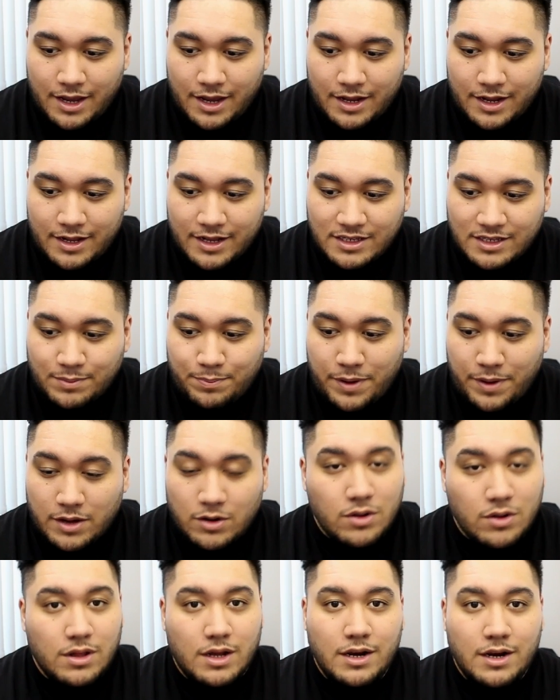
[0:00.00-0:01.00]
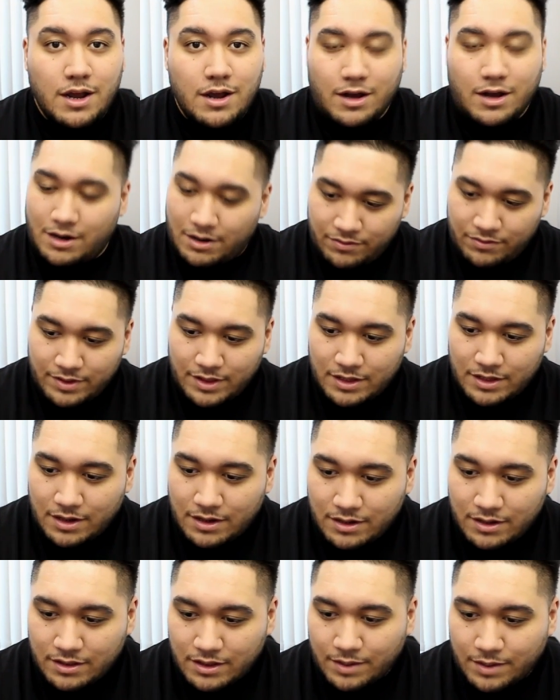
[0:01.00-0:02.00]
And that's about all I know. I don't really know
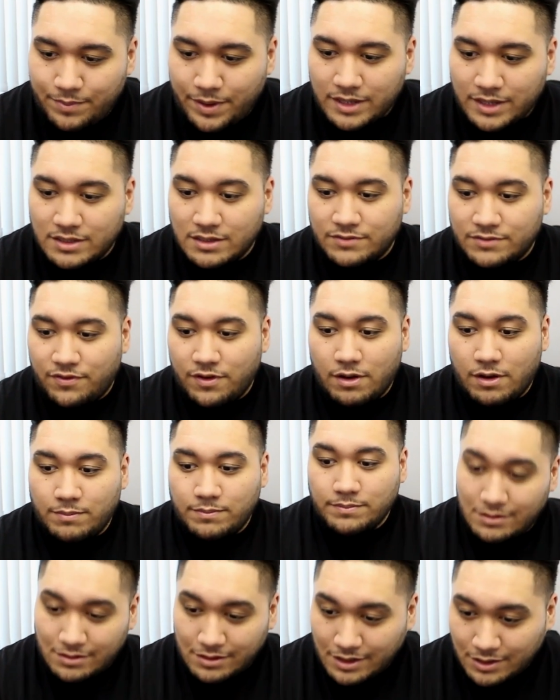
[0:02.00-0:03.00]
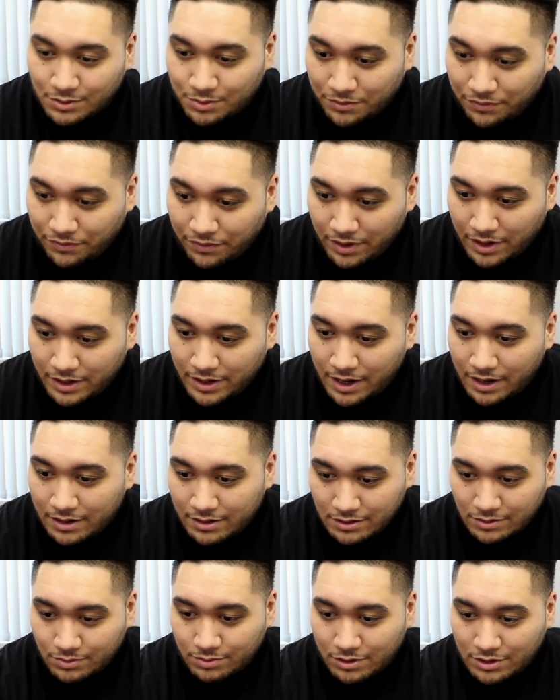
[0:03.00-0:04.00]
anything about this film. So I guess we'll find out.
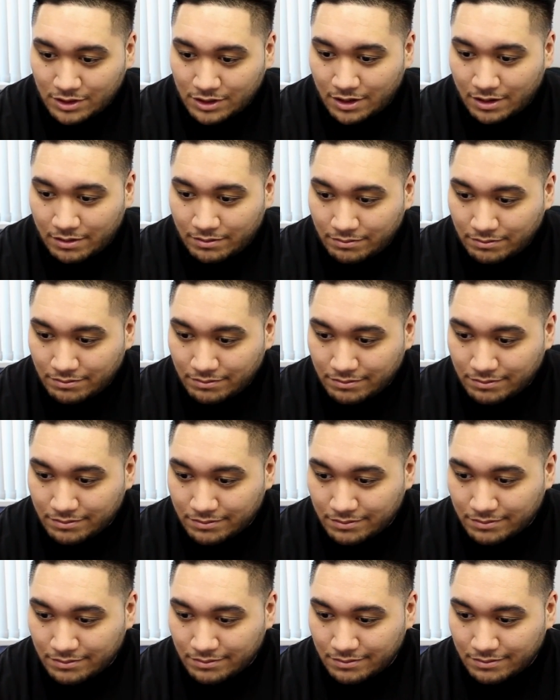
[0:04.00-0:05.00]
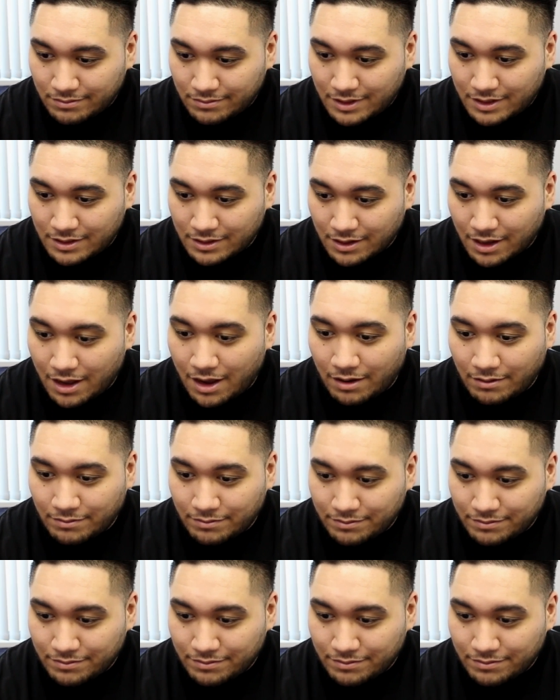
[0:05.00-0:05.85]
Let's watch it. Let's go.